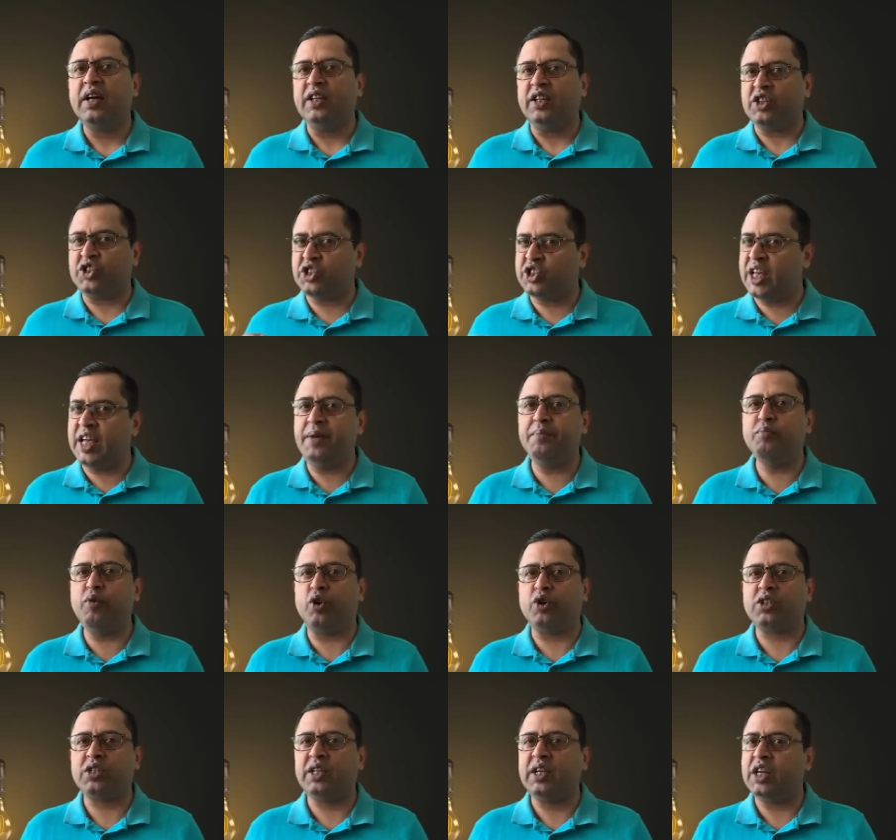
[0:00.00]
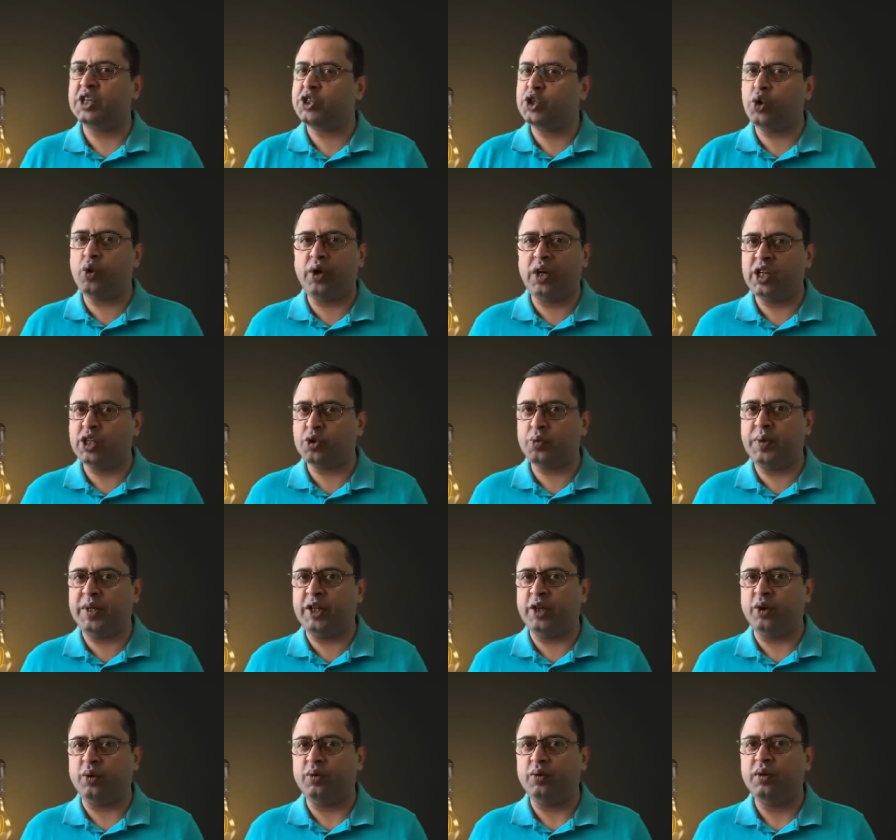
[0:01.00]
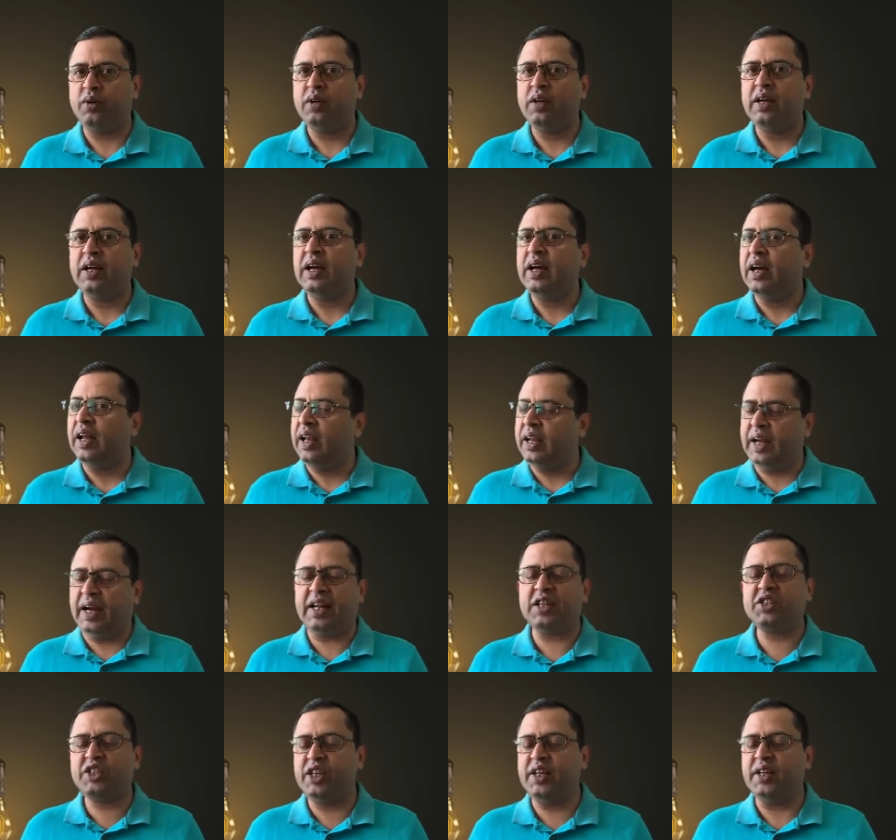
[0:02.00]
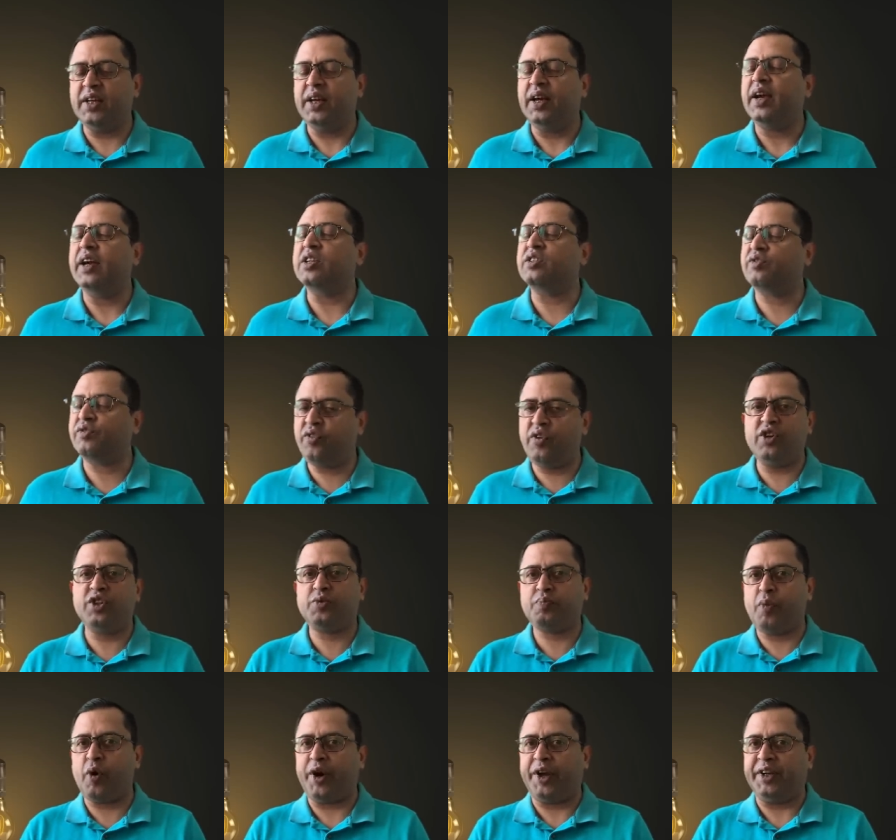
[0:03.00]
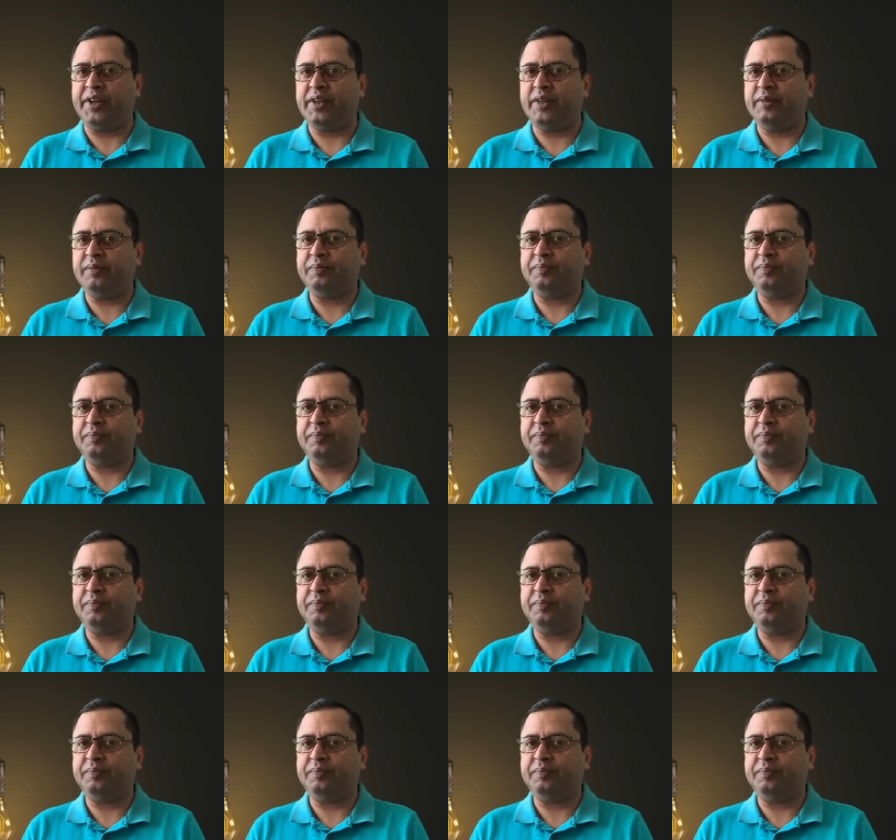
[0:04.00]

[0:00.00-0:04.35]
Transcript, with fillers: the same books he has shown in his video. Let us see his first point.